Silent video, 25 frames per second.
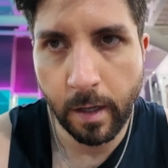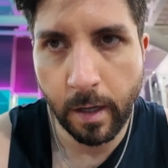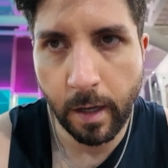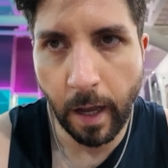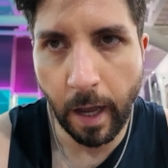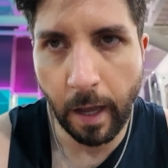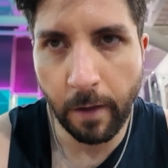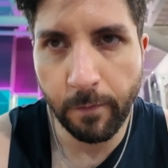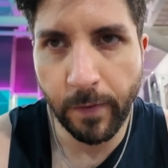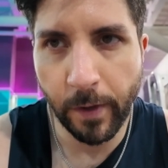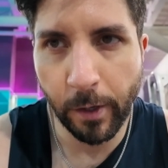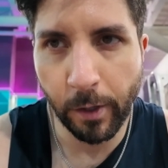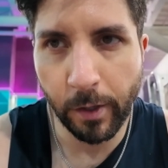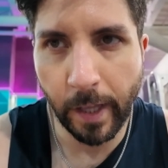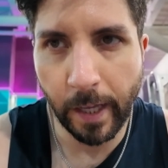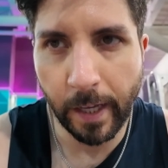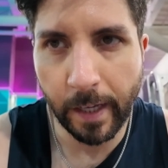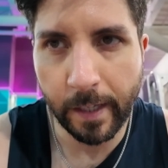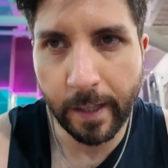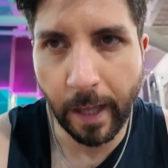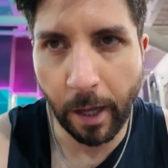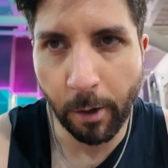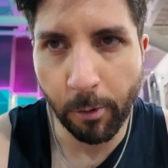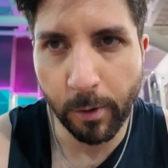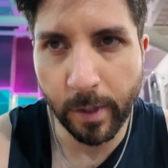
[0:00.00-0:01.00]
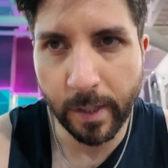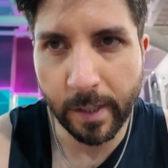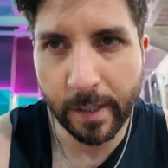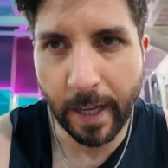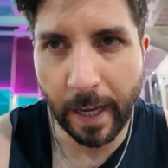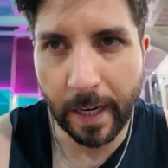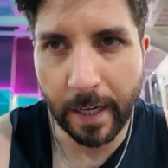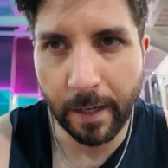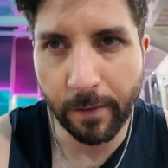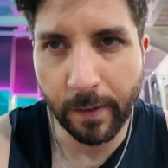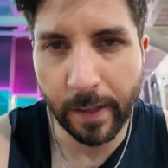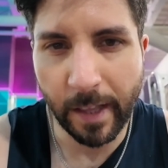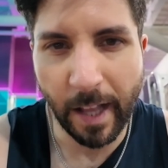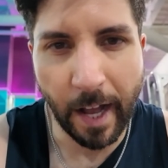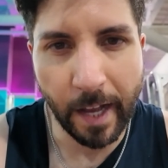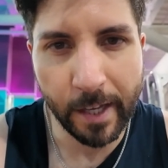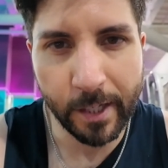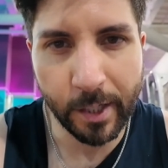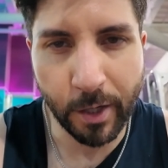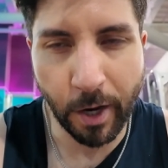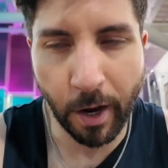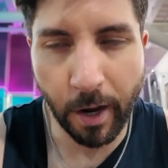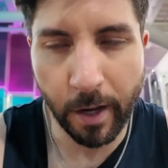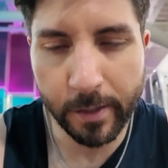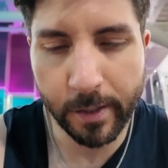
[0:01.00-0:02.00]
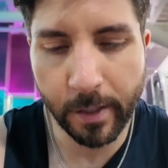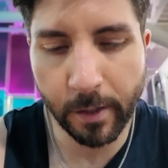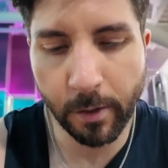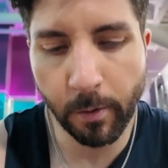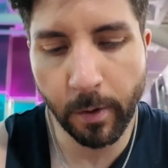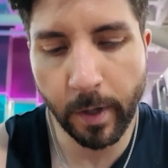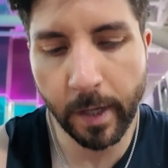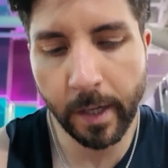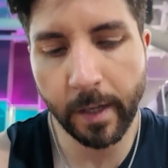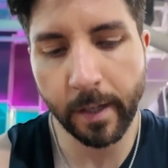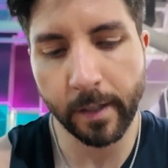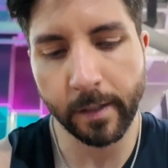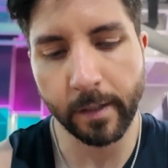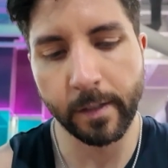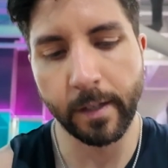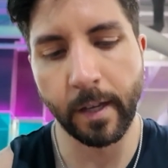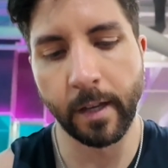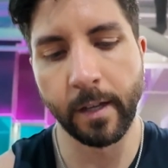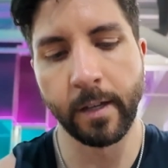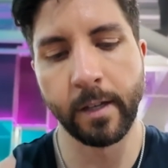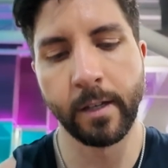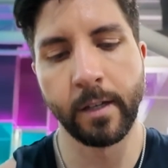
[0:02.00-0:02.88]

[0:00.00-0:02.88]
I feel like that was kind of a lost cause in a way, because